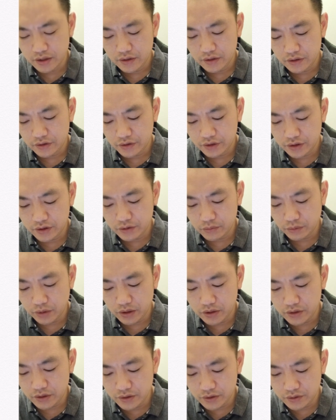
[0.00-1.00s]
The third
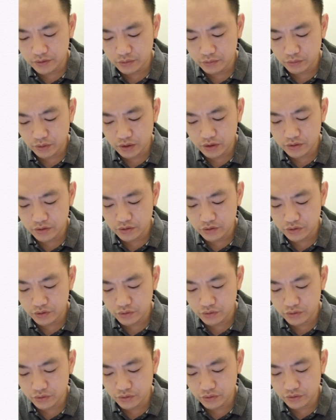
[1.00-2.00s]
one is 1
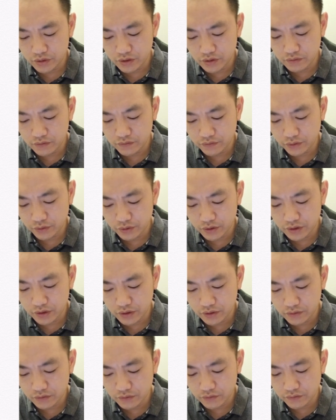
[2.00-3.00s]
2 3 4
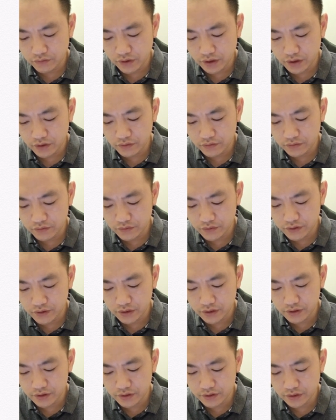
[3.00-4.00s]
5
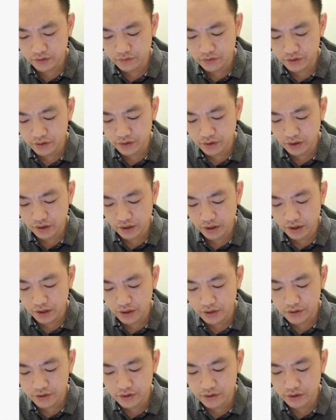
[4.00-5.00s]
6 7
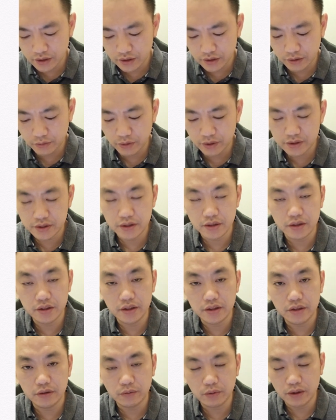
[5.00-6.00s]
8, and there was a
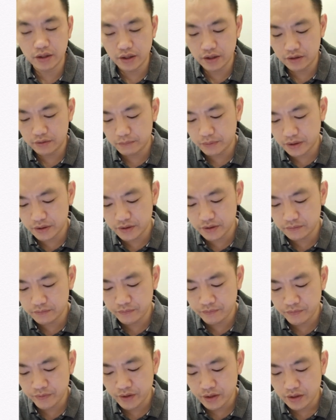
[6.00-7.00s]
hidden one at the
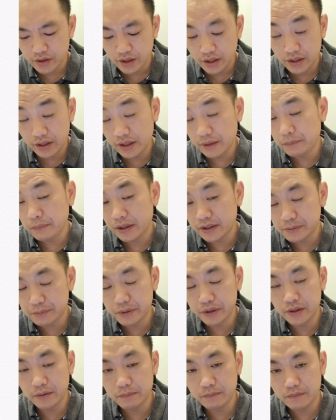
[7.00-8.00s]
bottom, and there must
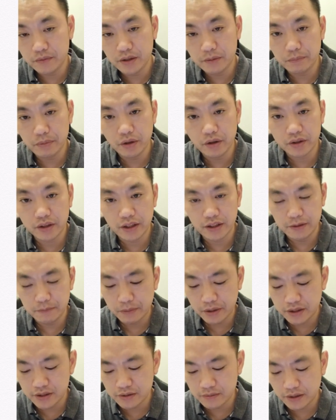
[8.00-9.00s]
be a block at the
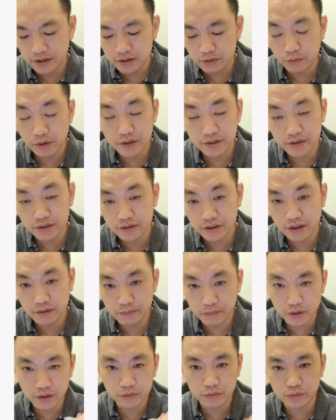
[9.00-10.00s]
bottom, otherwise the
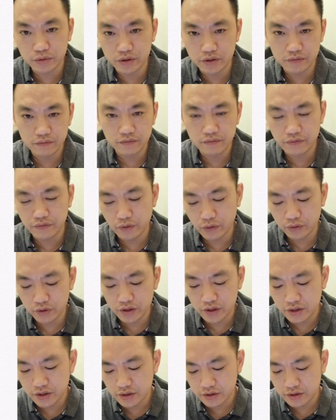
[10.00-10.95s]
top one would fall.